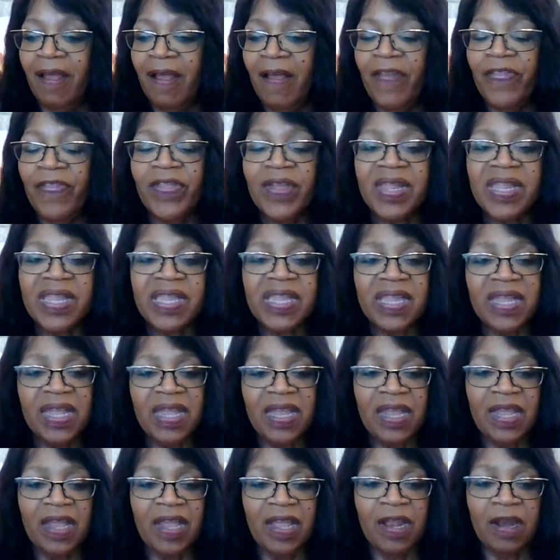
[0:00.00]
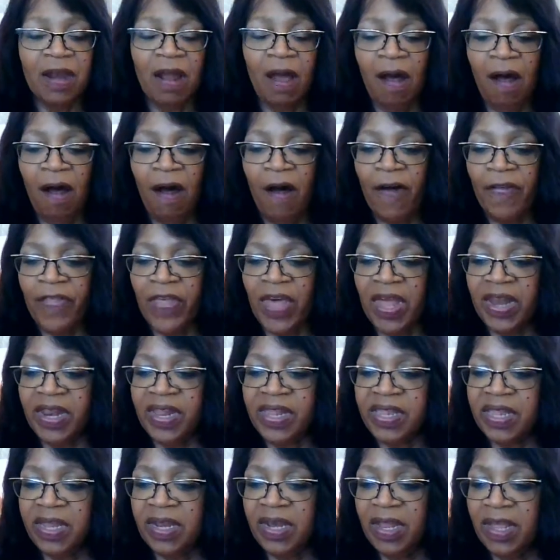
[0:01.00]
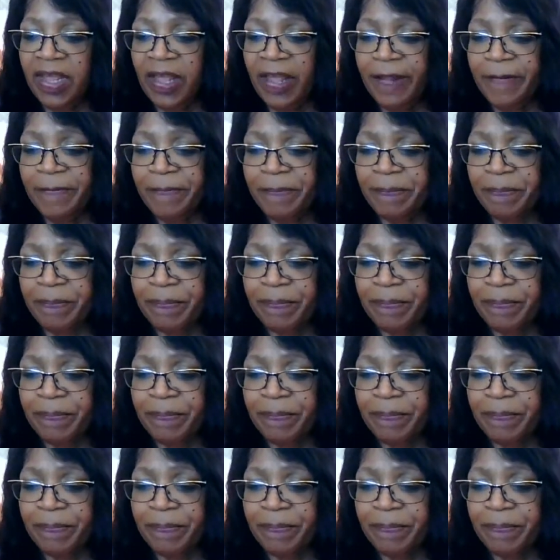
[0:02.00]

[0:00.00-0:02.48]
and the sea and all that is in it.